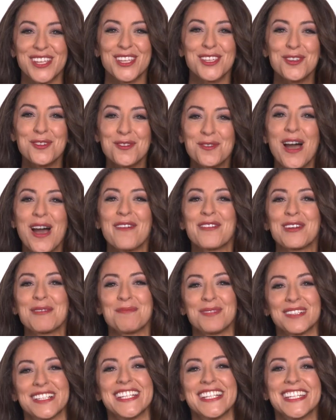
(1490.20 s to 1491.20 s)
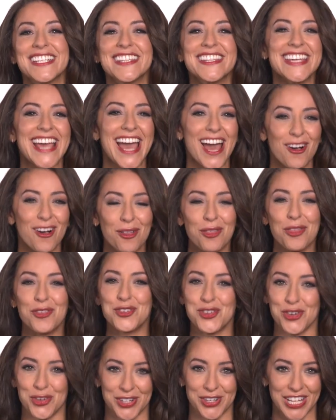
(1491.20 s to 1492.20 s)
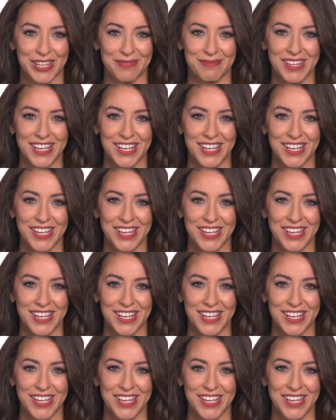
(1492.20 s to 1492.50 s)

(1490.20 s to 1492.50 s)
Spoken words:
You have completed the health journey.